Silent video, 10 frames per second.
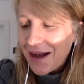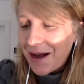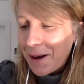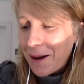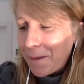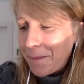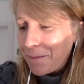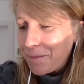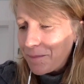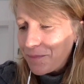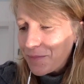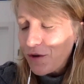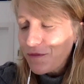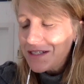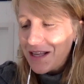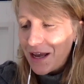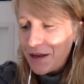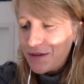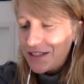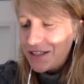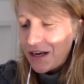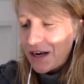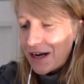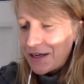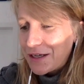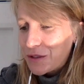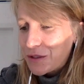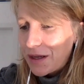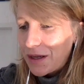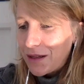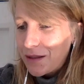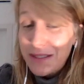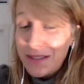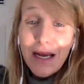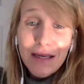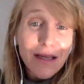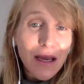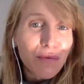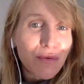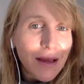Obviously, I use it a lot as well. But yes, I agree.